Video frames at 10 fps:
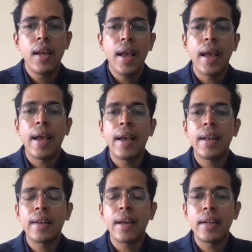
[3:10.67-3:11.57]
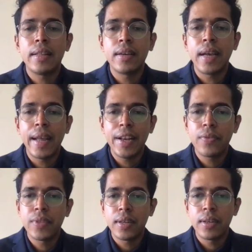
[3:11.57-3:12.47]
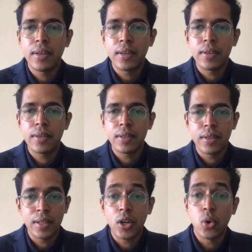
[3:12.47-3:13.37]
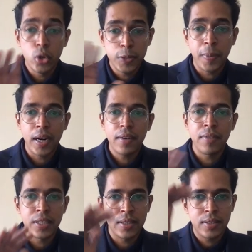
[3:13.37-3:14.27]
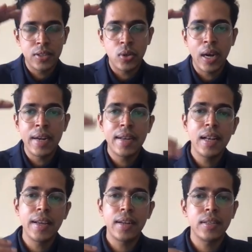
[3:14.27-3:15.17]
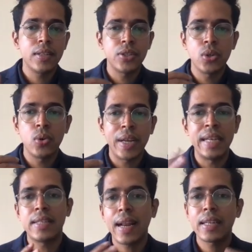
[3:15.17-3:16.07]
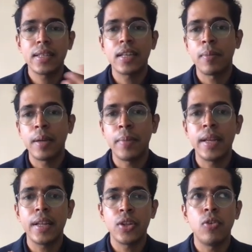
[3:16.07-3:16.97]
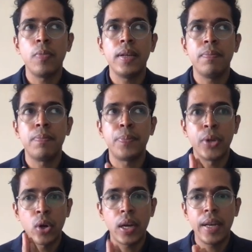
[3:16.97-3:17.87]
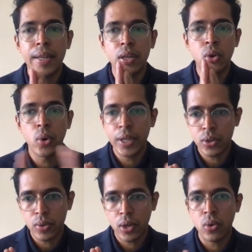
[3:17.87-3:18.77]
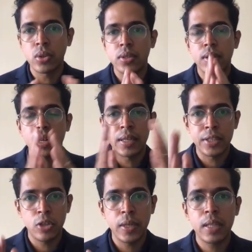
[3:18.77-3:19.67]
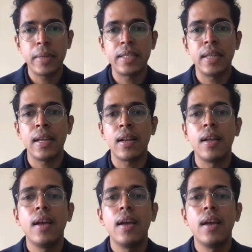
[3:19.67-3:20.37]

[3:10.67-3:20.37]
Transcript: And at the end of the course part, which is, so until here, there is no interaction coming, meaning you will be purely going through the course, consuming the material,